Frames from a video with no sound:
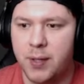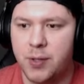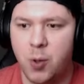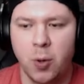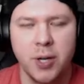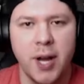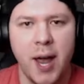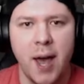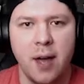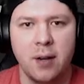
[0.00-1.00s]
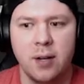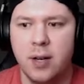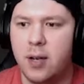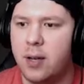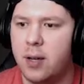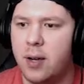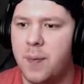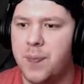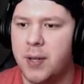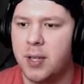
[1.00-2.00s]
sword in hand,
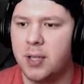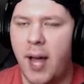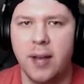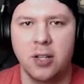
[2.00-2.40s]
clad